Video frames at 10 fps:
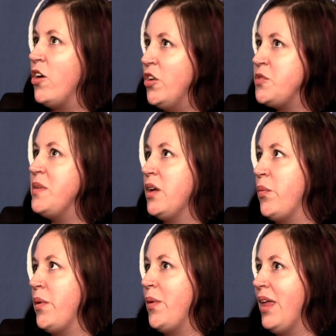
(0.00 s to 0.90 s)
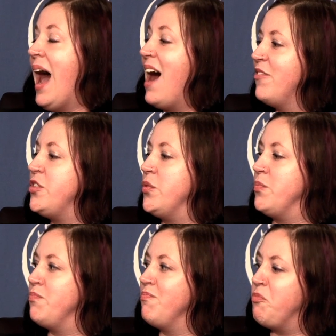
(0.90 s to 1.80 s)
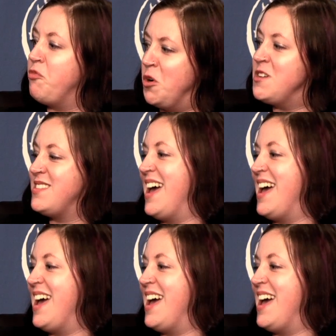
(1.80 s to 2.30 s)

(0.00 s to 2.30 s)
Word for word: ultimately we will have to force the